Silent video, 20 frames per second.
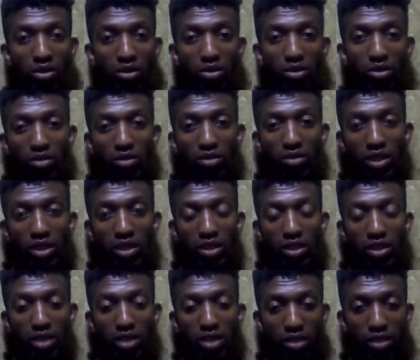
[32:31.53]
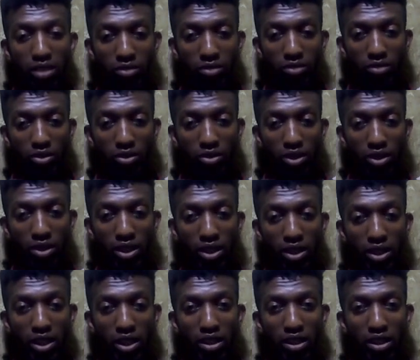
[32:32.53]
see you next time on the
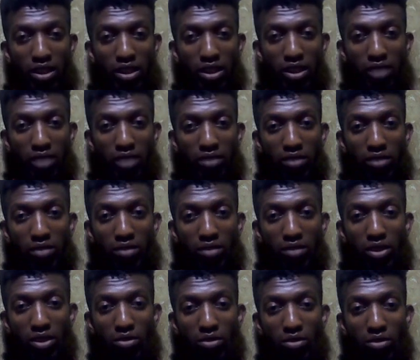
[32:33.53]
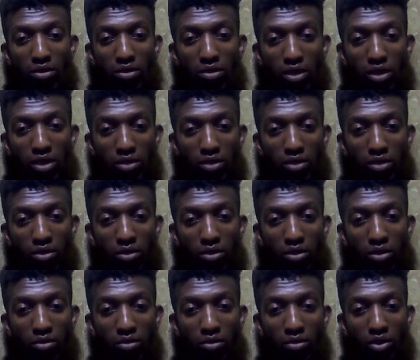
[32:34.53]
daily time frame, and we will
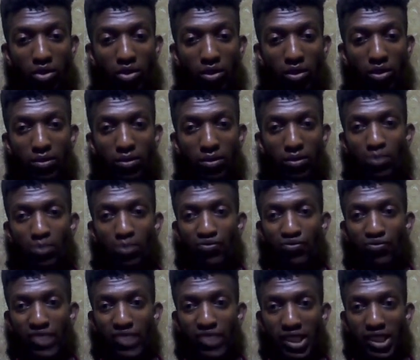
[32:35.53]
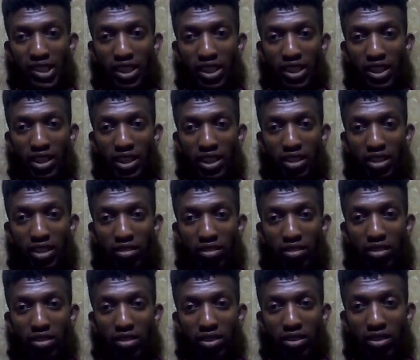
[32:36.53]
explore more. And as you
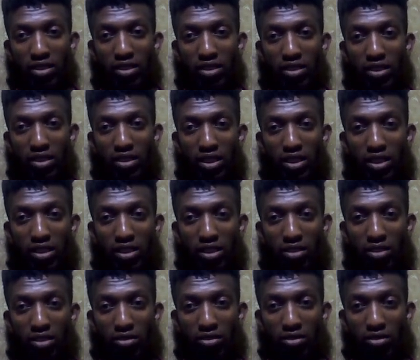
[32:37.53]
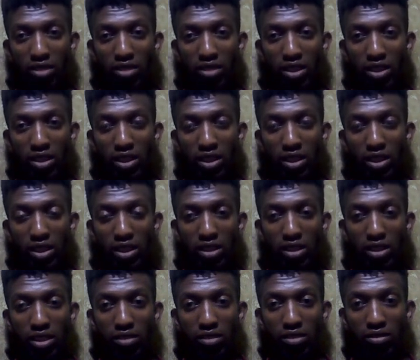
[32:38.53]
can see, this thing is consolidating
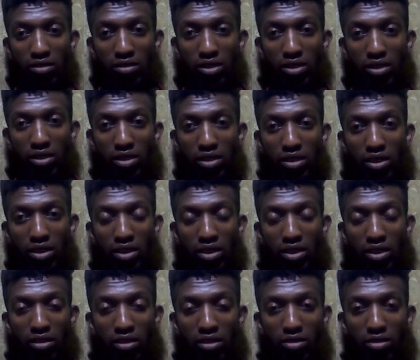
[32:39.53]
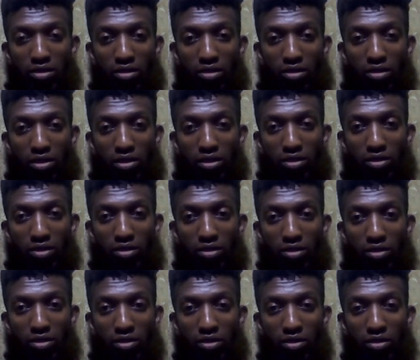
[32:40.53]
around there. Oh, it is
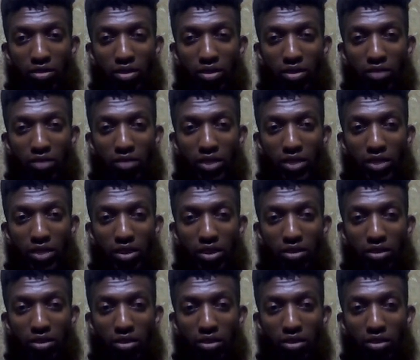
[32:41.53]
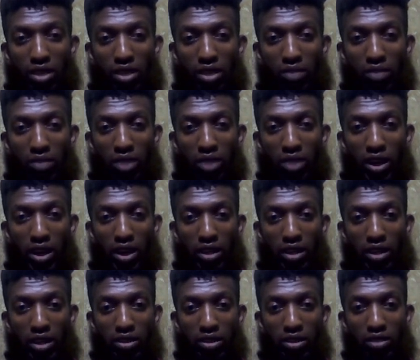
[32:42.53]
not good. Something is gonna happen,
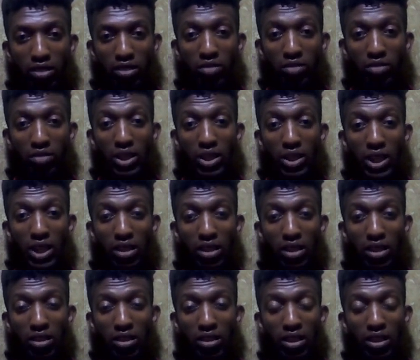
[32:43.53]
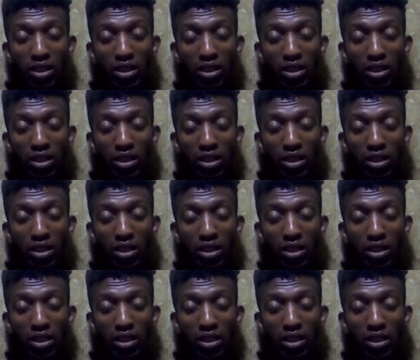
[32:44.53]
like this big candle